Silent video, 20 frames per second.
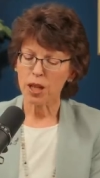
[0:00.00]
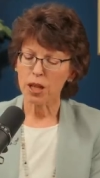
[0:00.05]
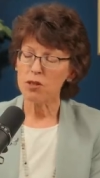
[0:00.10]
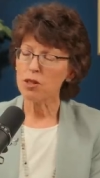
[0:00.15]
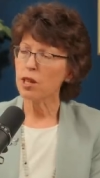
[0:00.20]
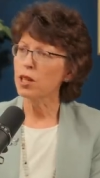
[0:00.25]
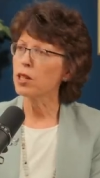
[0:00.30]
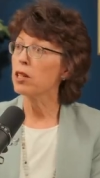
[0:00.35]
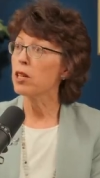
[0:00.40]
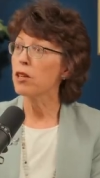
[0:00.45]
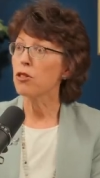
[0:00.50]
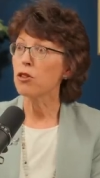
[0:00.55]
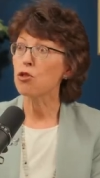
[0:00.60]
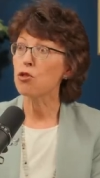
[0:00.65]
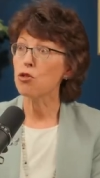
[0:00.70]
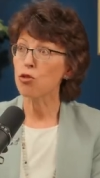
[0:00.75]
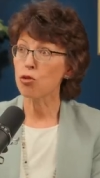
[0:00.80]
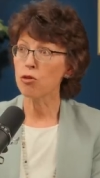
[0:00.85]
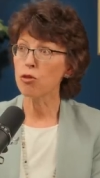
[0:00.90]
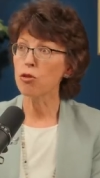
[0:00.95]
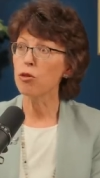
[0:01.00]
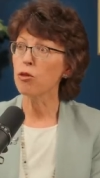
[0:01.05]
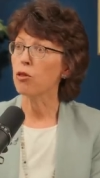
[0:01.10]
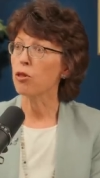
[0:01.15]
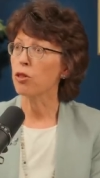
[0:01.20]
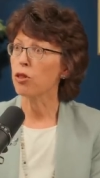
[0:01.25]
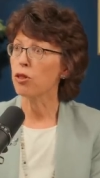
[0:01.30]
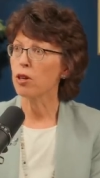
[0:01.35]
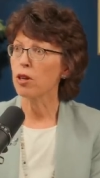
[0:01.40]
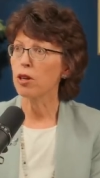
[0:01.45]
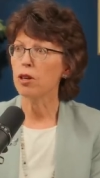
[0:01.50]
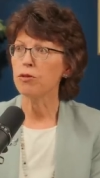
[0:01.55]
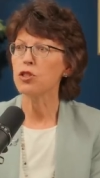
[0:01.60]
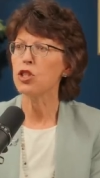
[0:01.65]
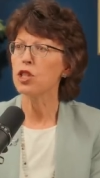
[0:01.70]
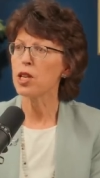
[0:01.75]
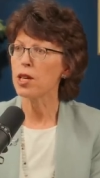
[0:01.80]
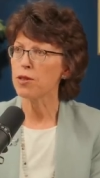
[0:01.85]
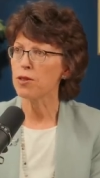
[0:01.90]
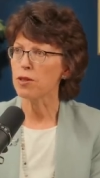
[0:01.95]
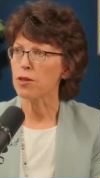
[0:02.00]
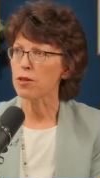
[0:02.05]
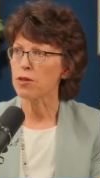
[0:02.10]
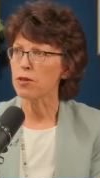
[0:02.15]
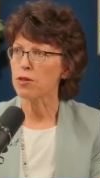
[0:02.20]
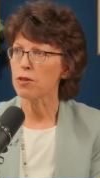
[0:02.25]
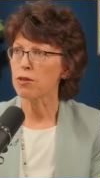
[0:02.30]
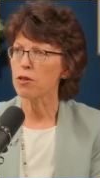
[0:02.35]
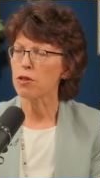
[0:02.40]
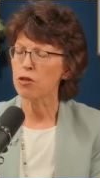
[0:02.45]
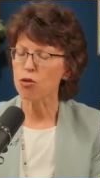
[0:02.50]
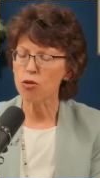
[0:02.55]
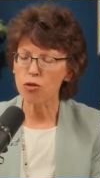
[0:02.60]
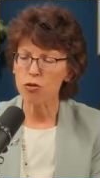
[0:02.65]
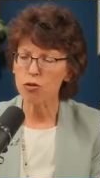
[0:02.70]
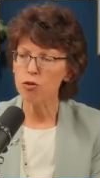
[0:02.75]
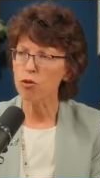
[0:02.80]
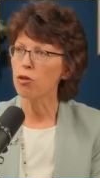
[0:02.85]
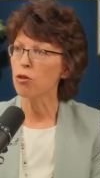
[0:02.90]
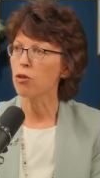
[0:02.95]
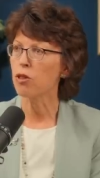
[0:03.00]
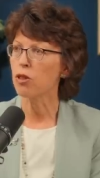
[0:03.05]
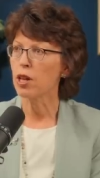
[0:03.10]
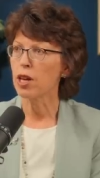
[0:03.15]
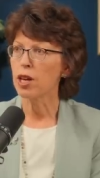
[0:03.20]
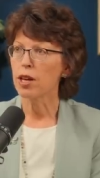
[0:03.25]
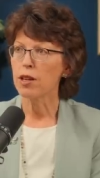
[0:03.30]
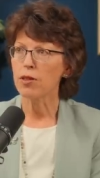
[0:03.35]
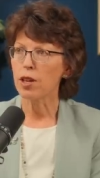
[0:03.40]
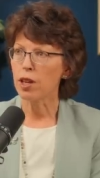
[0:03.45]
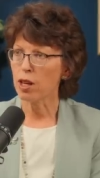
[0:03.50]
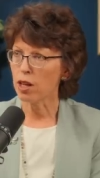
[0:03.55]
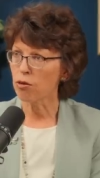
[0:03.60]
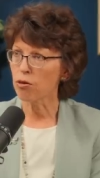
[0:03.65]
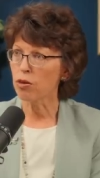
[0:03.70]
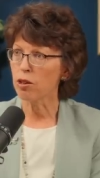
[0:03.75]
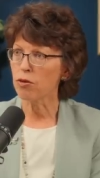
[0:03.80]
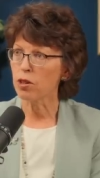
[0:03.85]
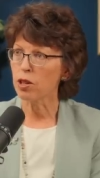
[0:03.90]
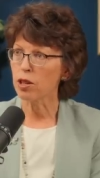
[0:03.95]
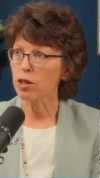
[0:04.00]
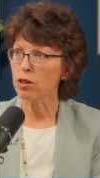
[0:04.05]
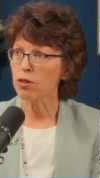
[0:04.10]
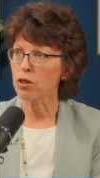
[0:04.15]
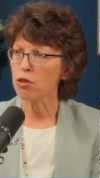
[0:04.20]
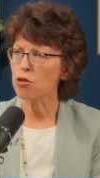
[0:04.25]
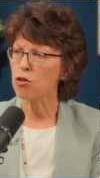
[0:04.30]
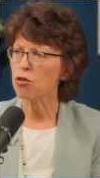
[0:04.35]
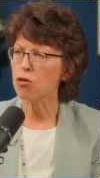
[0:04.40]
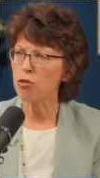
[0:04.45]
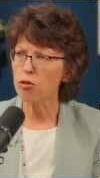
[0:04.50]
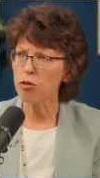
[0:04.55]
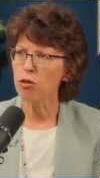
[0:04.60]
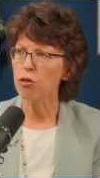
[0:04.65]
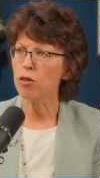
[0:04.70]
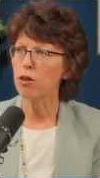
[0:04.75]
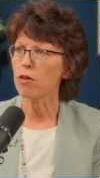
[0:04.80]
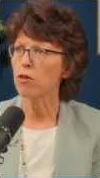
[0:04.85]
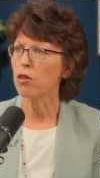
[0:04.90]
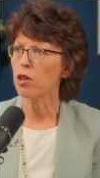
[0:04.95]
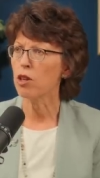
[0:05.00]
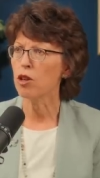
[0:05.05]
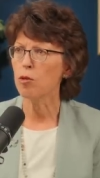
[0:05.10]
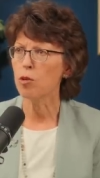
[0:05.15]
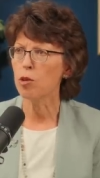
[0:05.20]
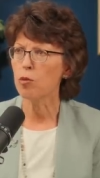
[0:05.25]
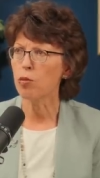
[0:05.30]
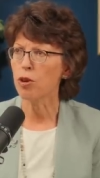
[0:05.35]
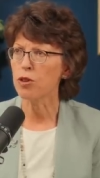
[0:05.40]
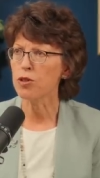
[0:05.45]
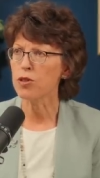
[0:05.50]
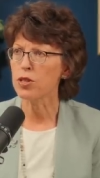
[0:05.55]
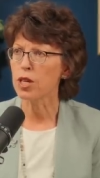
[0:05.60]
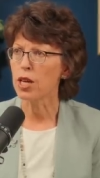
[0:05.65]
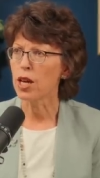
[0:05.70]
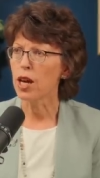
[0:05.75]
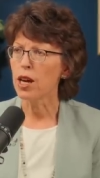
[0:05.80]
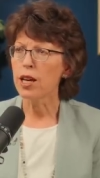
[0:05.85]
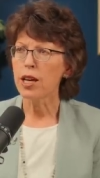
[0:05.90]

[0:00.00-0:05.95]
Secondly, the truth of Jesus, the truth that he revealed, the truth of the human person,